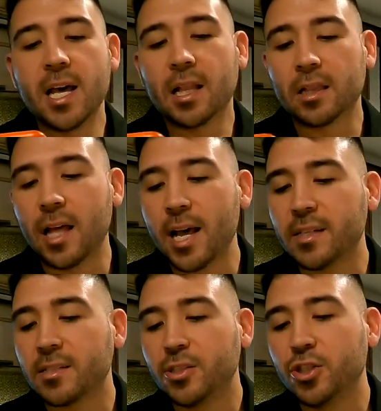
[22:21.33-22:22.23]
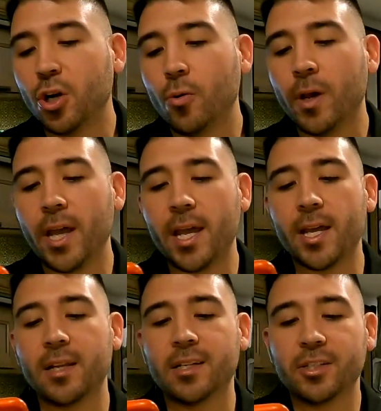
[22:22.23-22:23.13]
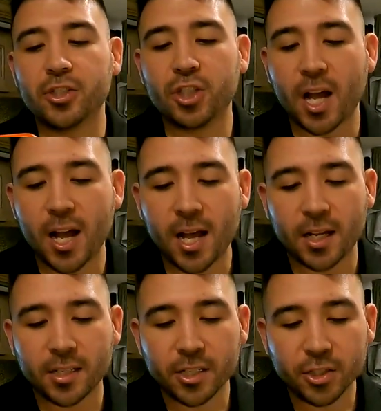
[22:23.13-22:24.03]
Les, Joanne, John,